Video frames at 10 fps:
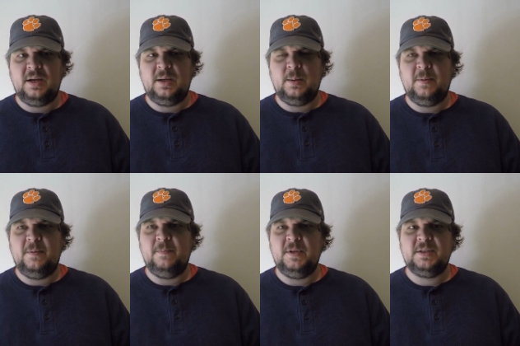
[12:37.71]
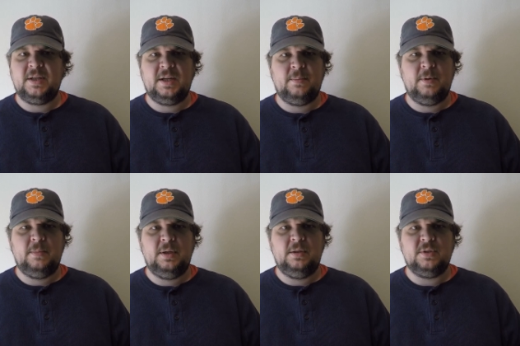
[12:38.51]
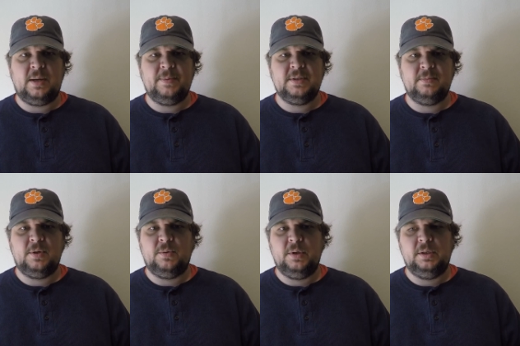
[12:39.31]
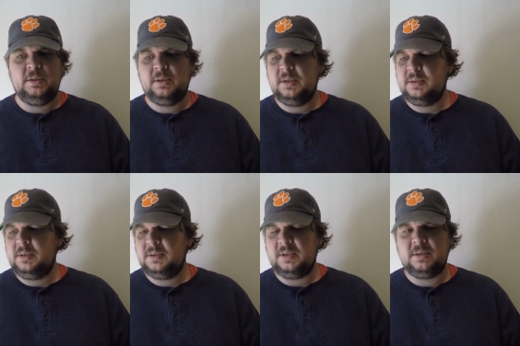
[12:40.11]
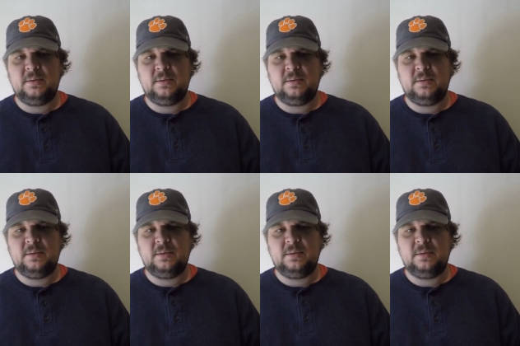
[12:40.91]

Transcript: Looks like I'm going to be dropping some coin because it looks like